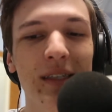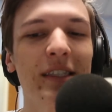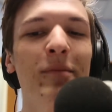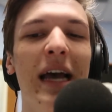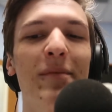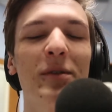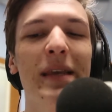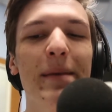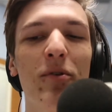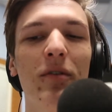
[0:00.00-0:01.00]
sometimes
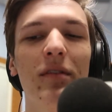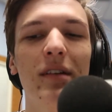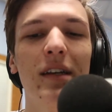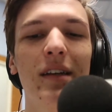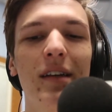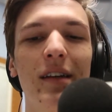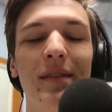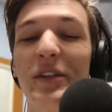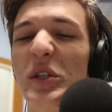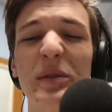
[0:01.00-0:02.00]
people,
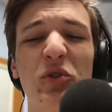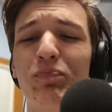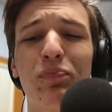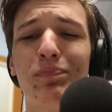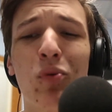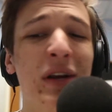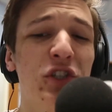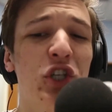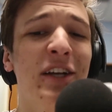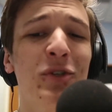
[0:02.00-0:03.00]
they just
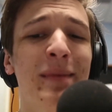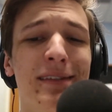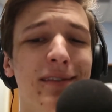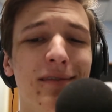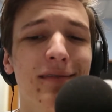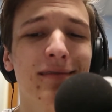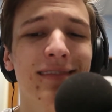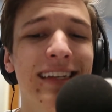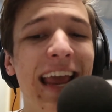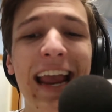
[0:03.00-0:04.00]
bring judgment
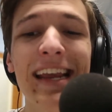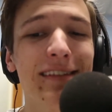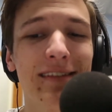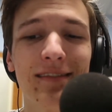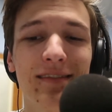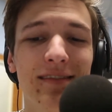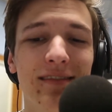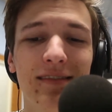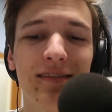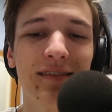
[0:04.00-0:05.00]
and hate.
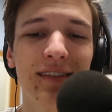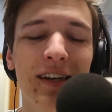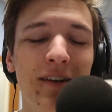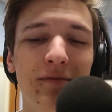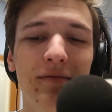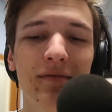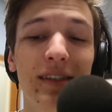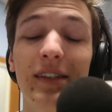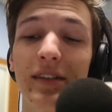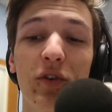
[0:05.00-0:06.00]
You know,
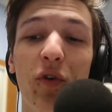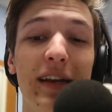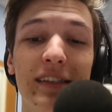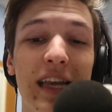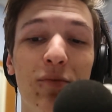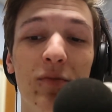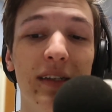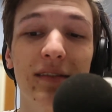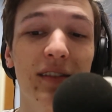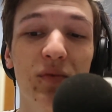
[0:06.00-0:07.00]
this isn't a great example
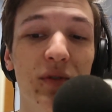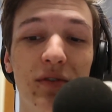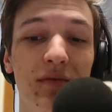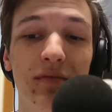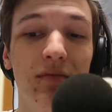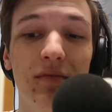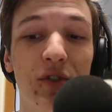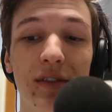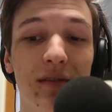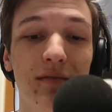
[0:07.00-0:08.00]
because this was
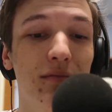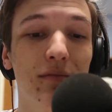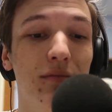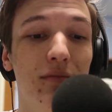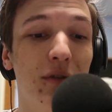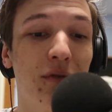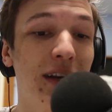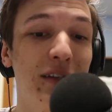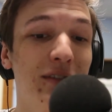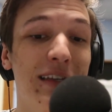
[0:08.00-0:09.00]
just the
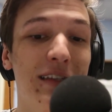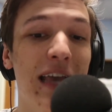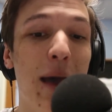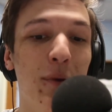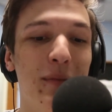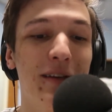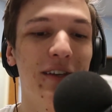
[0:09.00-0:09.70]
funniest thing that's happened to me